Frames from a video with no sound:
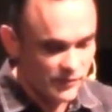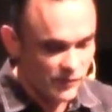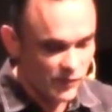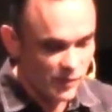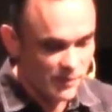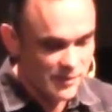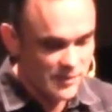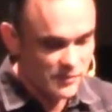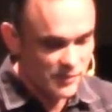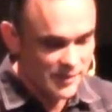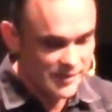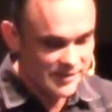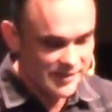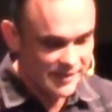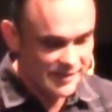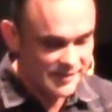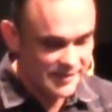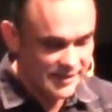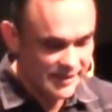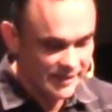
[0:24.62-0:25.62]
Romans
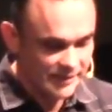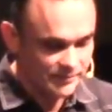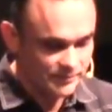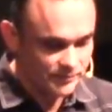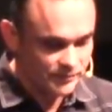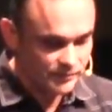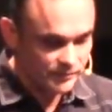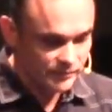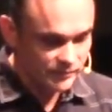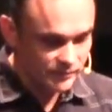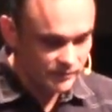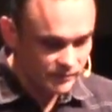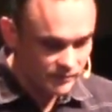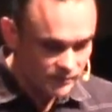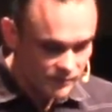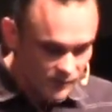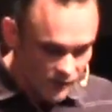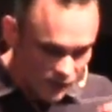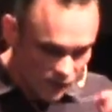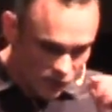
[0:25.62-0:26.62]
1:16.
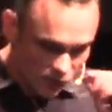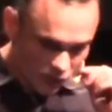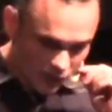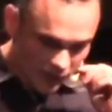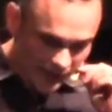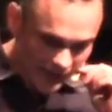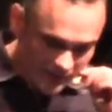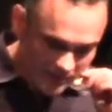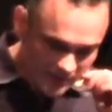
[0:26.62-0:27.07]
For I